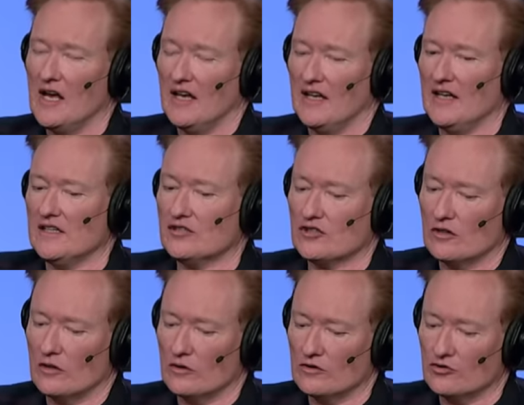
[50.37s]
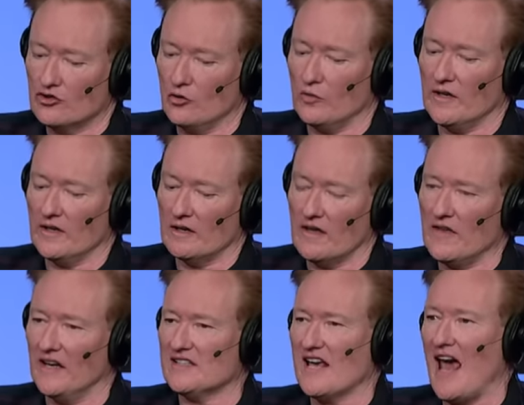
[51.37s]
He's doing, and then
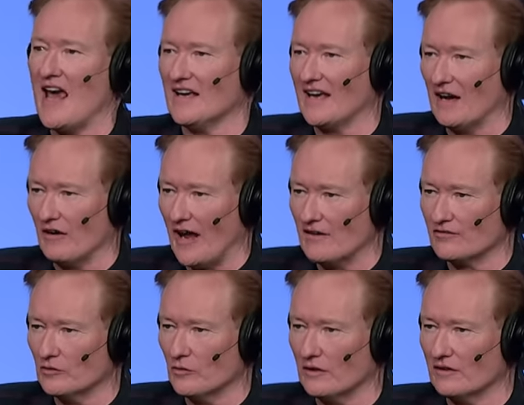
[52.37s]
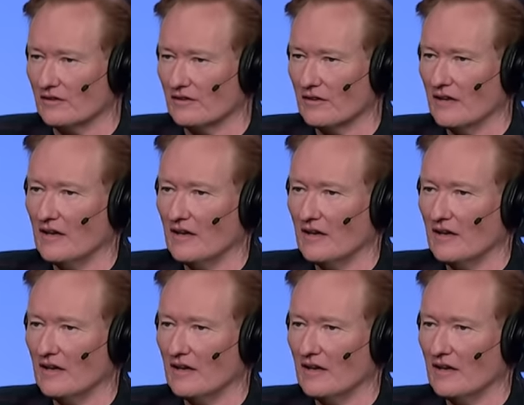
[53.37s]
he's hanging out afterwards